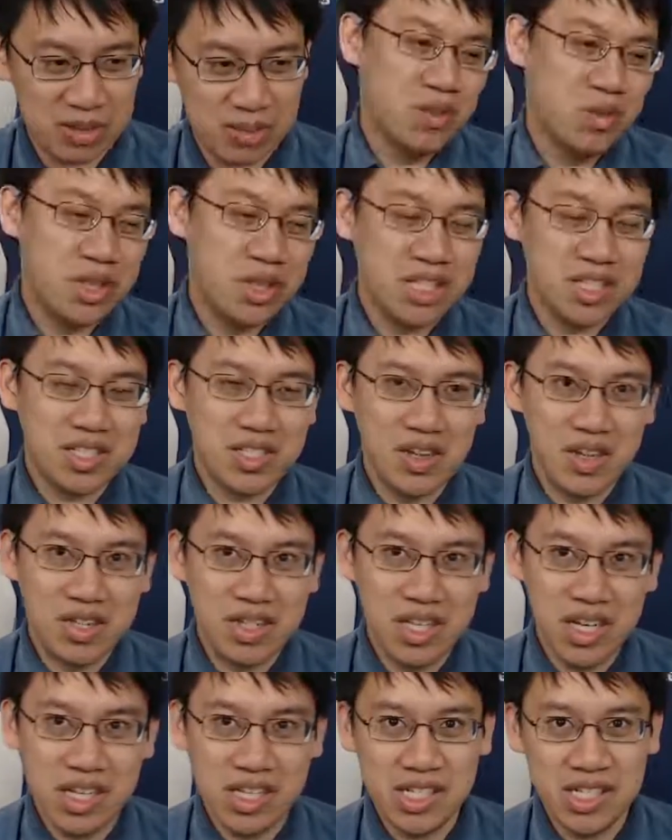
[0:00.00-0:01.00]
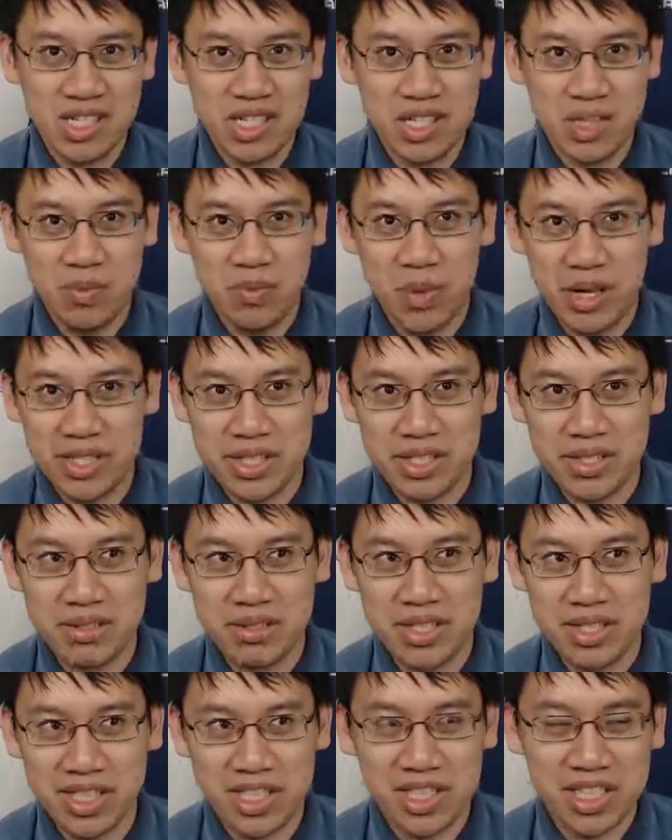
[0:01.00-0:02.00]
What this card does is
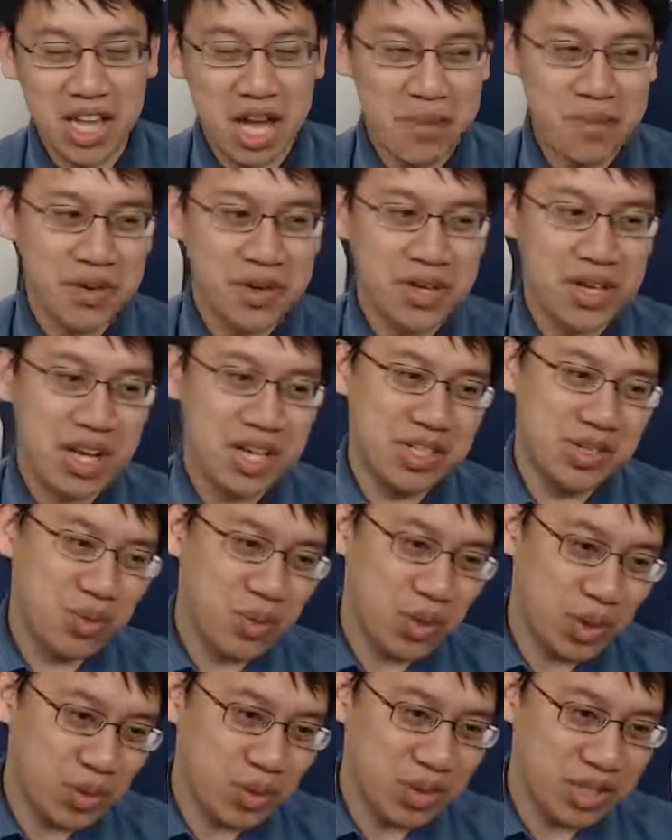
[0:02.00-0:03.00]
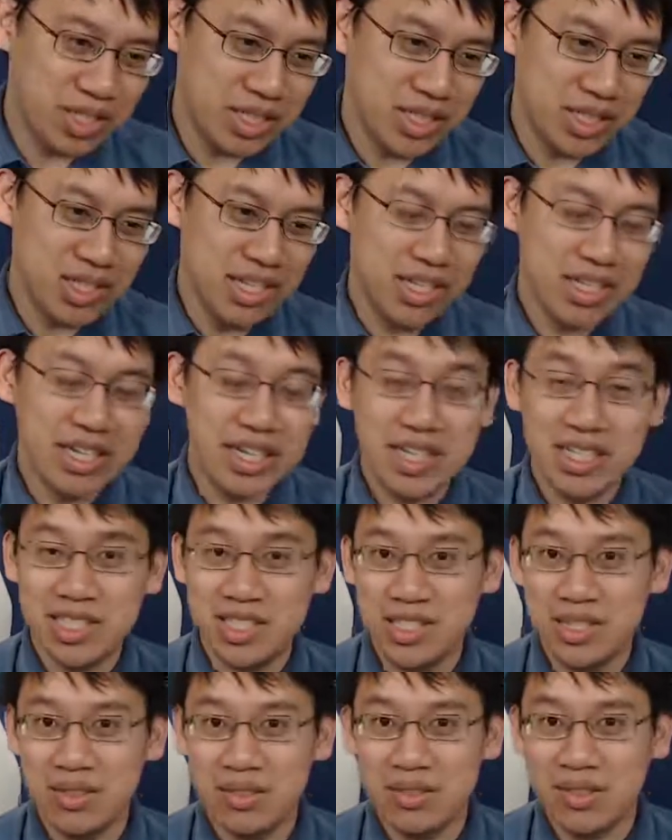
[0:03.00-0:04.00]
basically each time you cast Whirlwind,
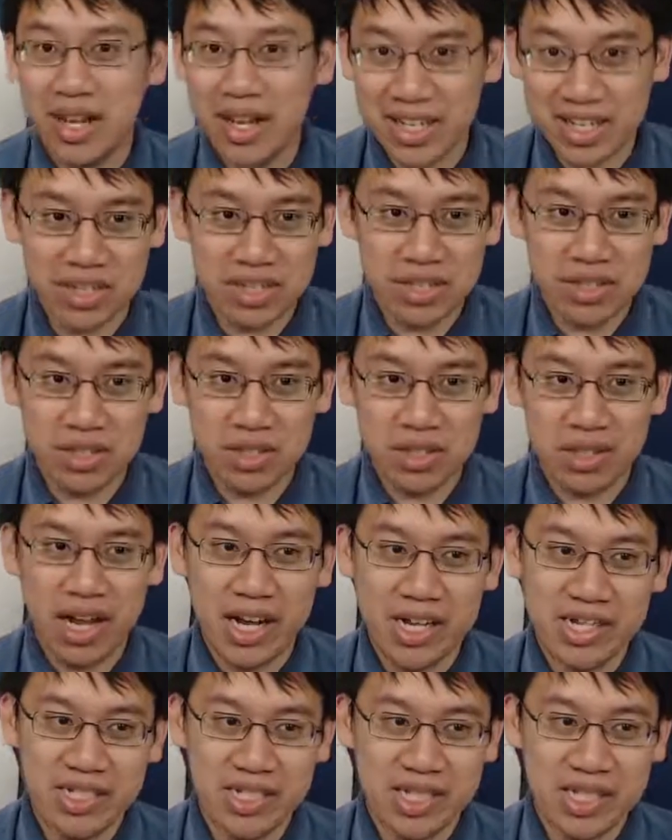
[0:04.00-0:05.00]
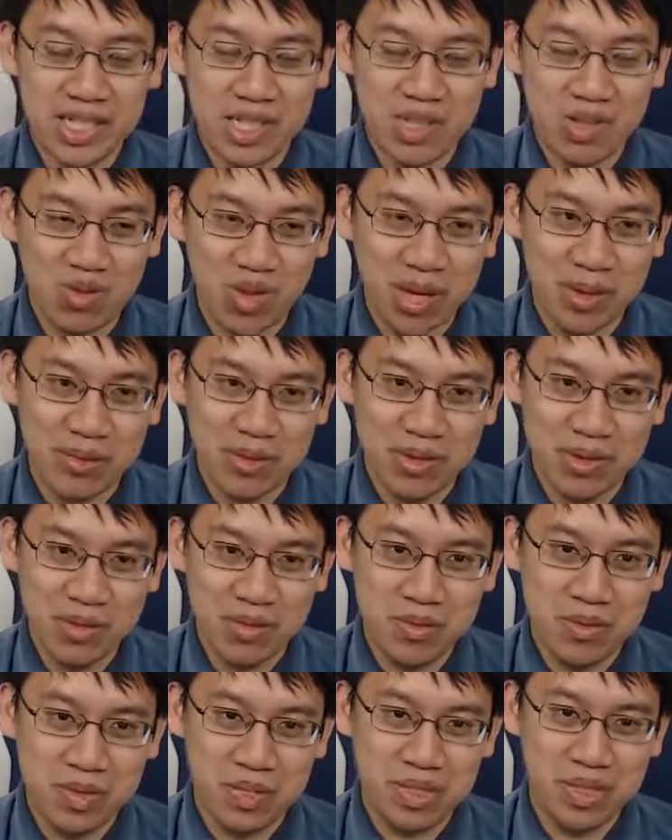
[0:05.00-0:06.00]
it's like you're casting Swipe,
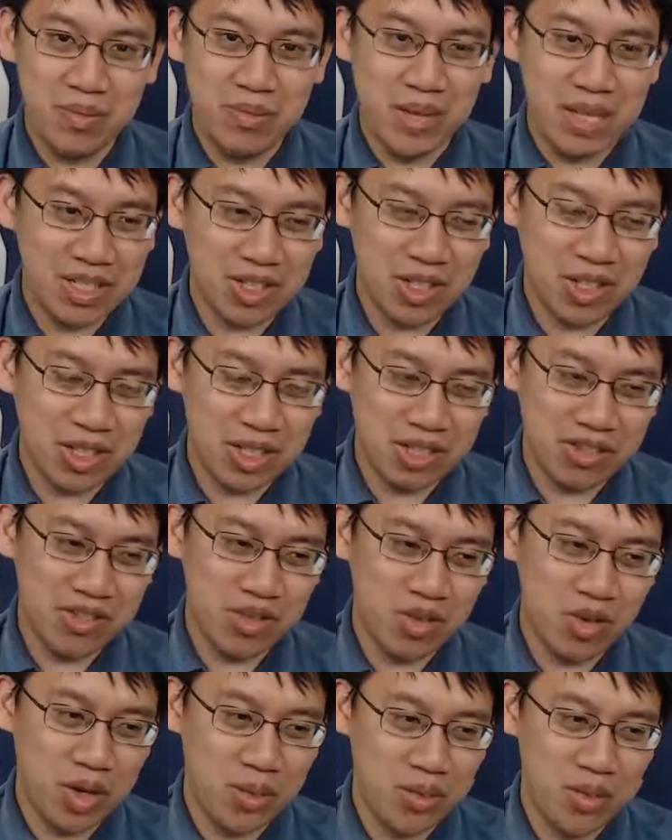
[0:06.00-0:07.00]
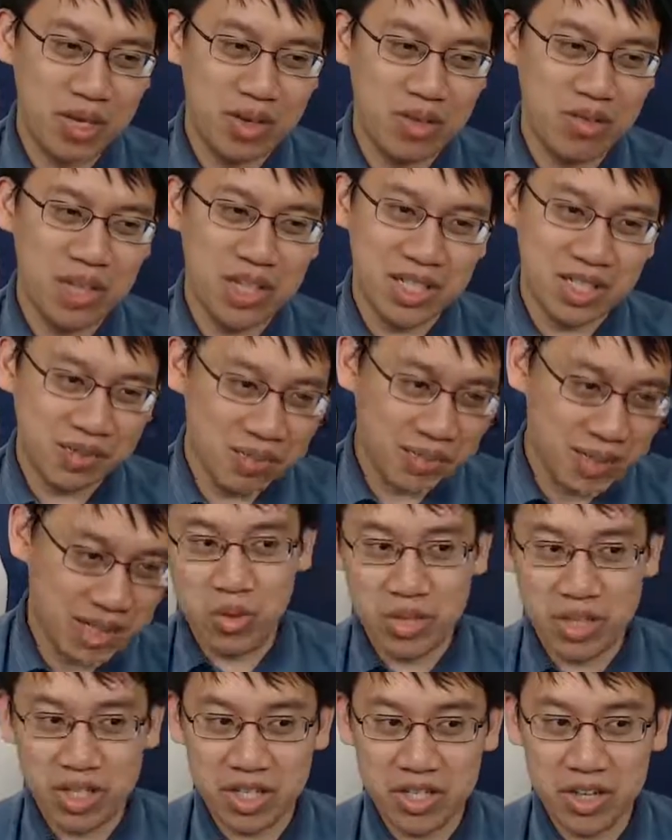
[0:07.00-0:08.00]
with the main target of Swipe being random.
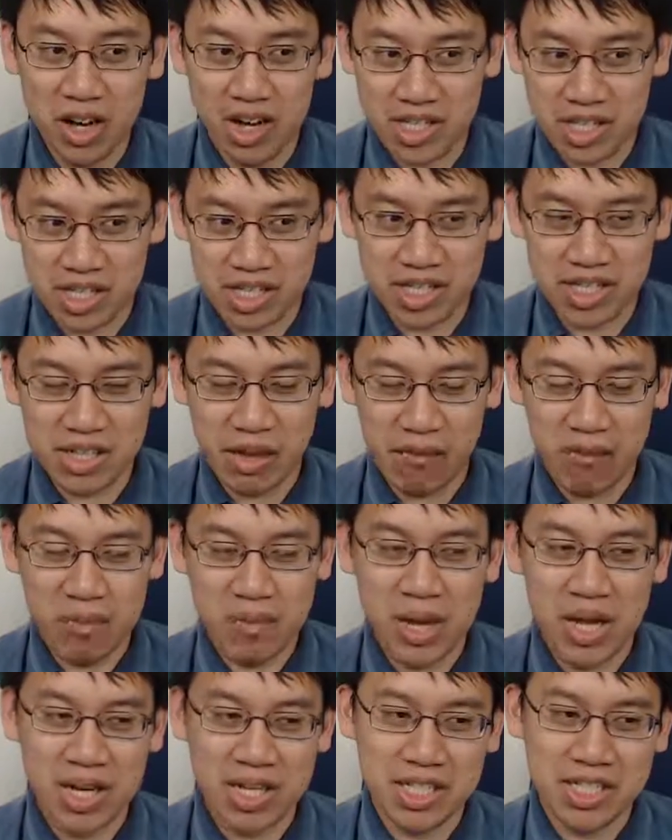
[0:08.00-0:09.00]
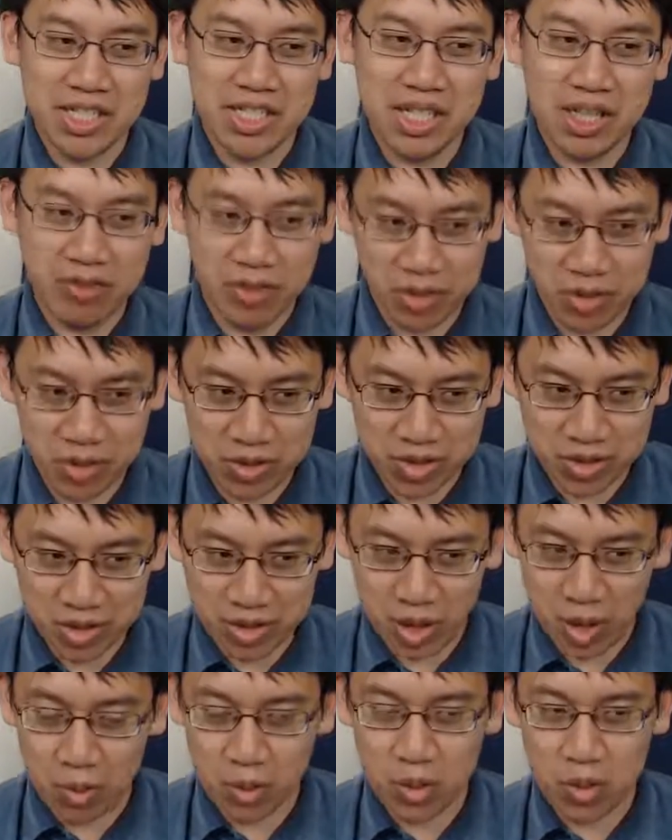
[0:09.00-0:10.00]
With it costing 7 mana, it's difficult to
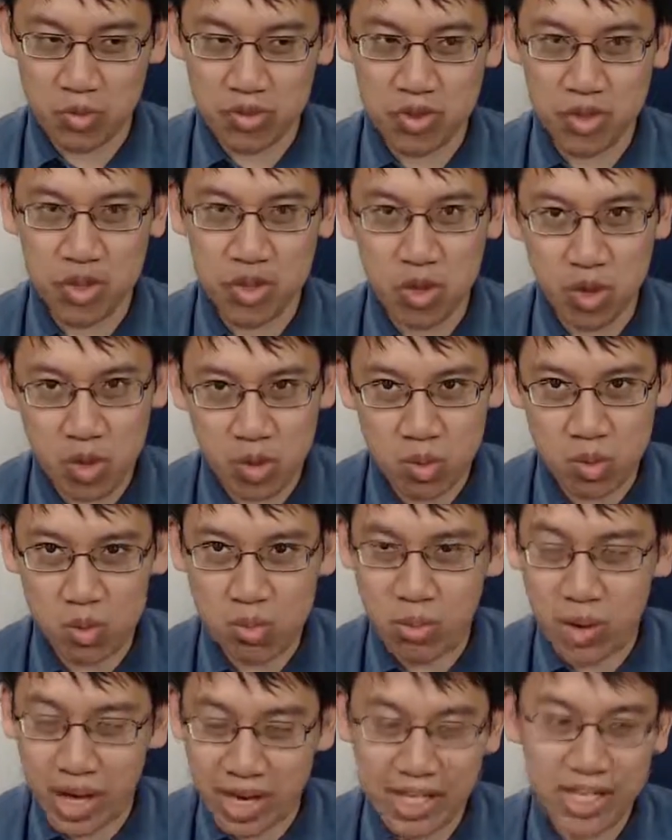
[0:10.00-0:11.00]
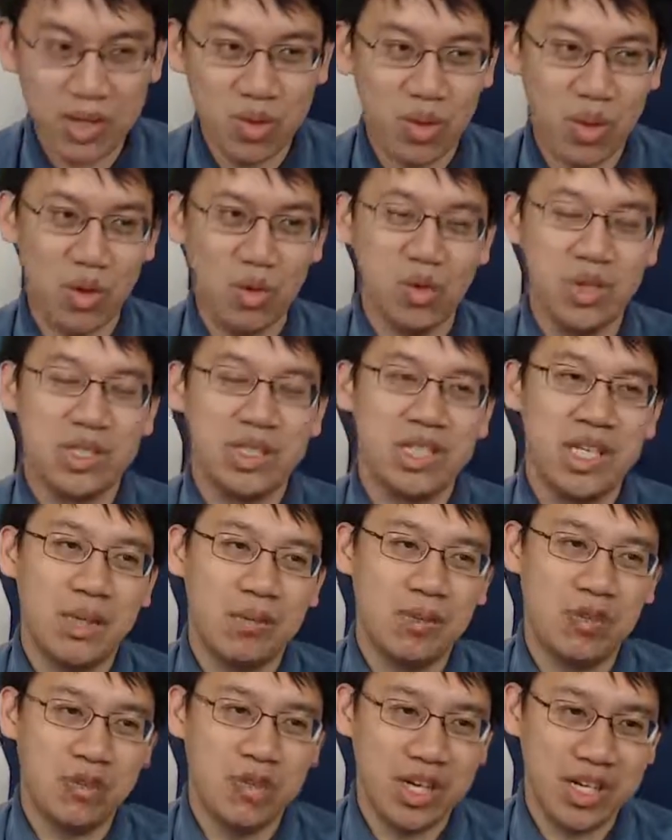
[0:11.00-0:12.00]
combo with too many Whirlwind
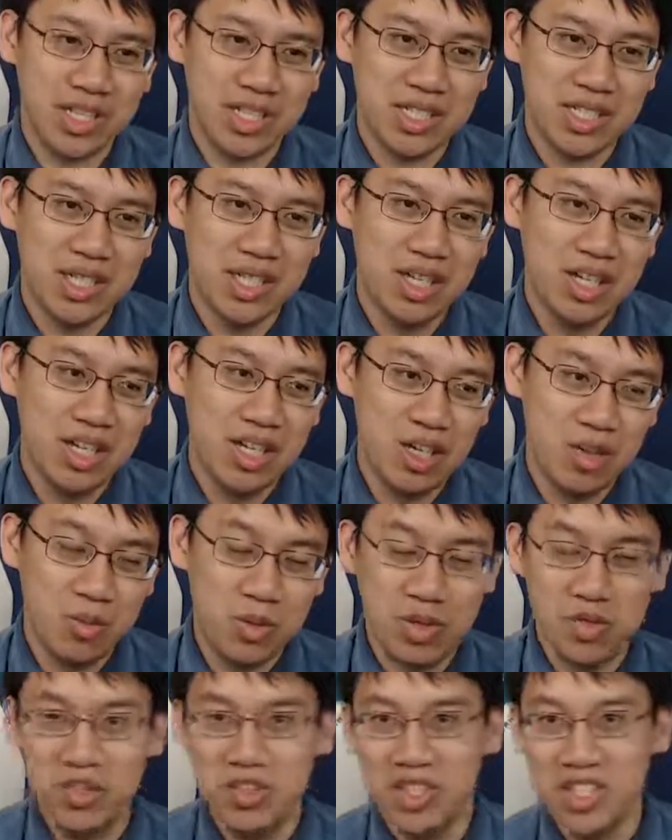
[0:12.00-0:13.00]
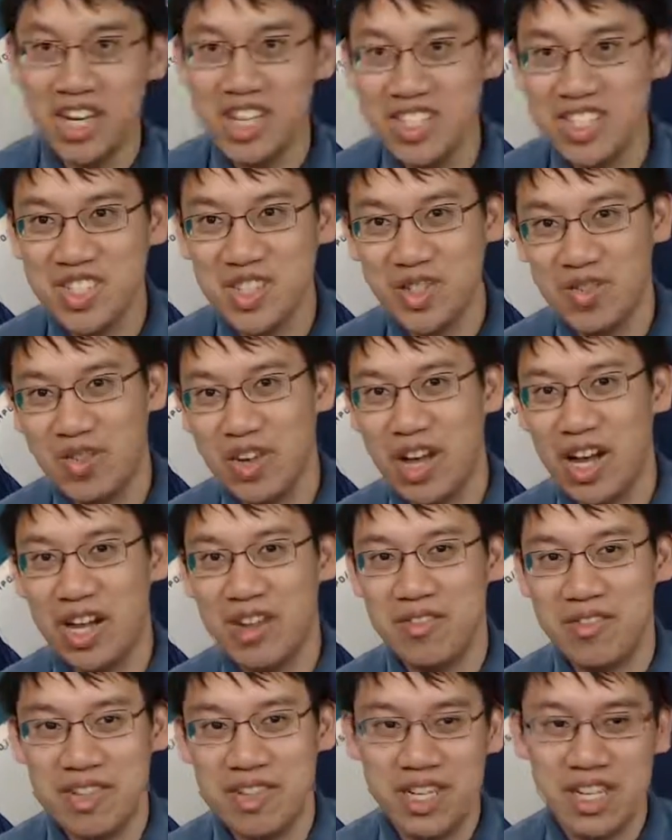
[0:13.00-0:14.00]
type effects, but if it does
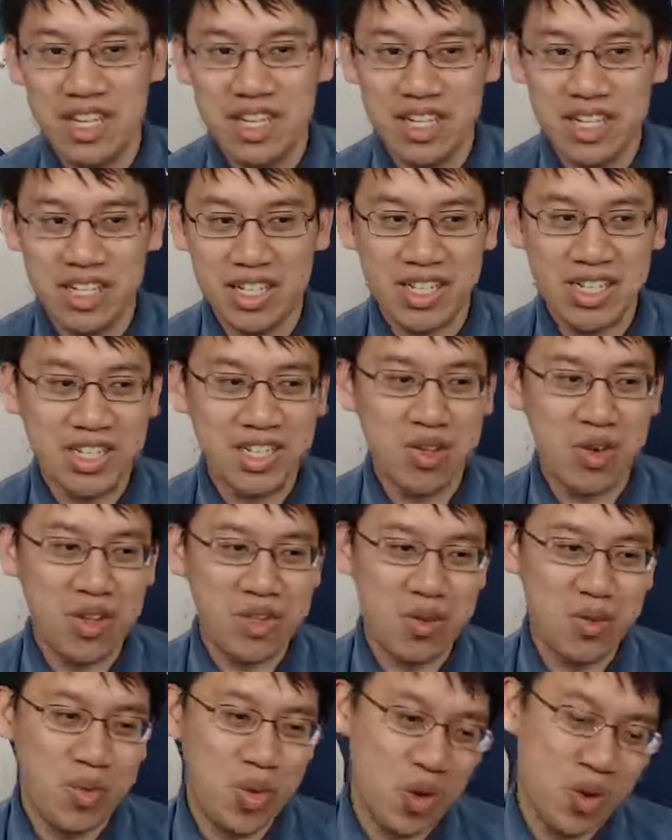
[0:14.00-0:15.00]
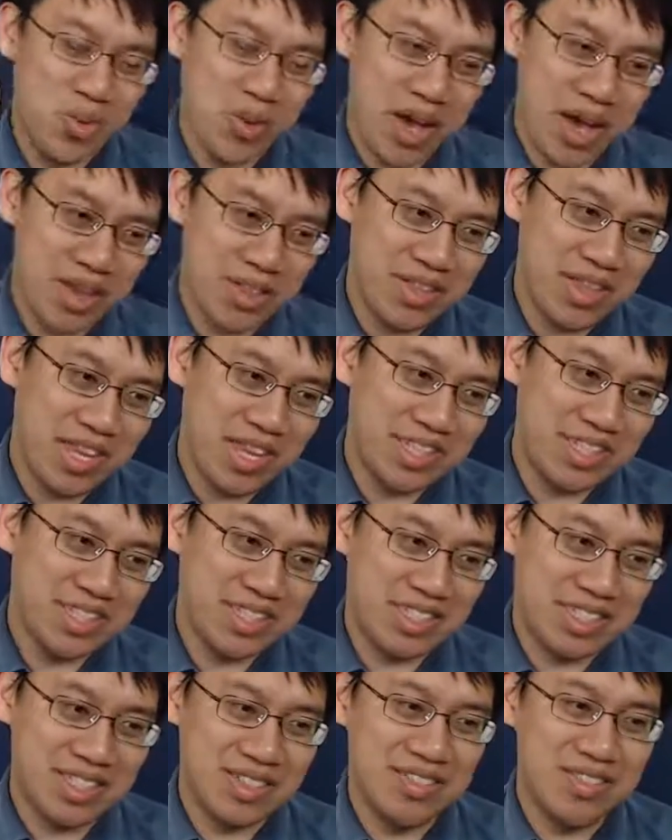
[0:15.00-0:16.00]
survive, you get to go on the Warpath next
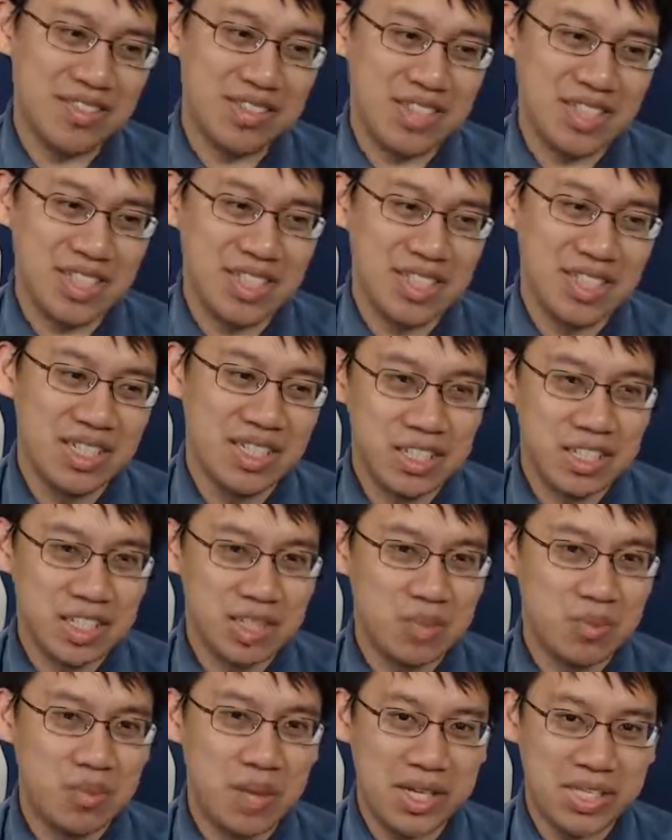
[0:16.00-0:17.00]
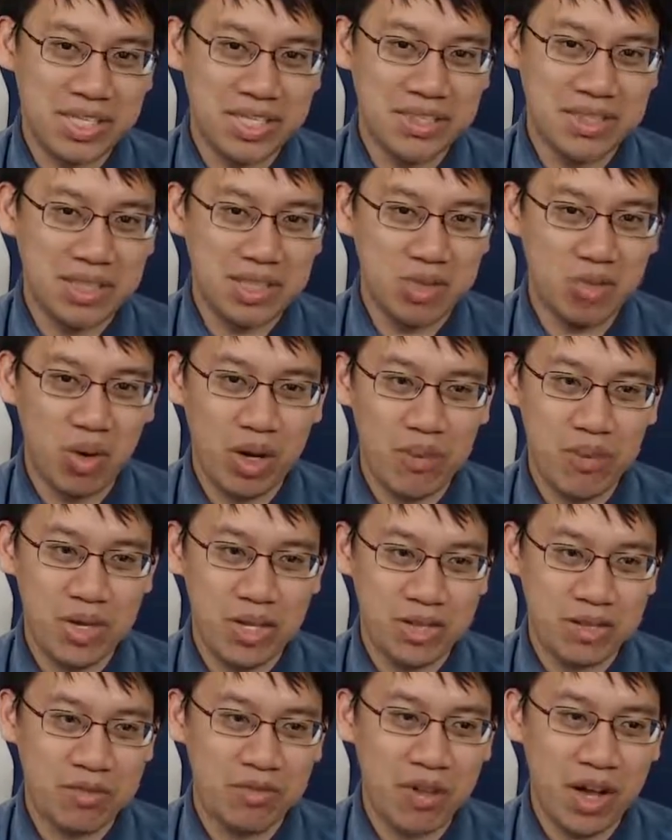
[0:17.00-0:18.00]
turn for just basically
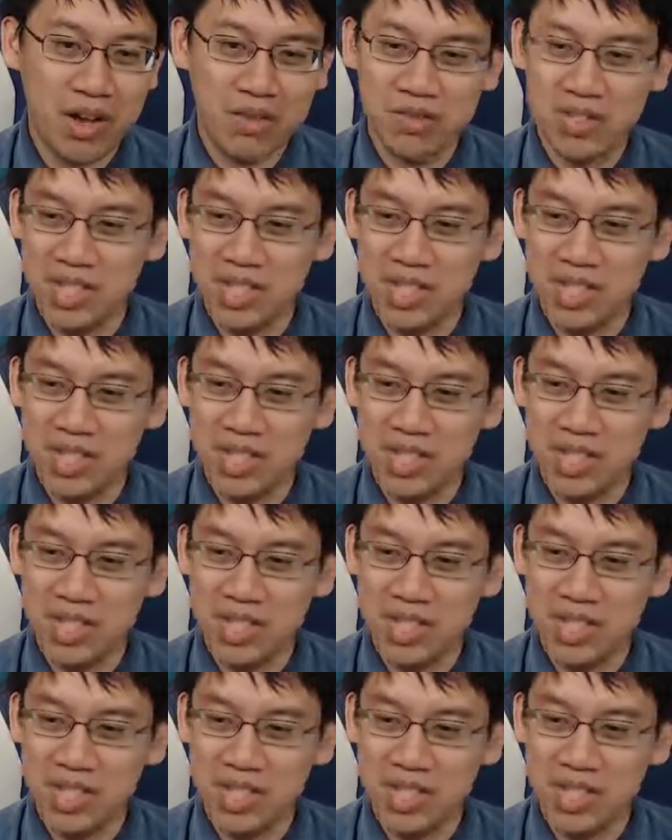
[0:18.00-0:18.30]
swiping 5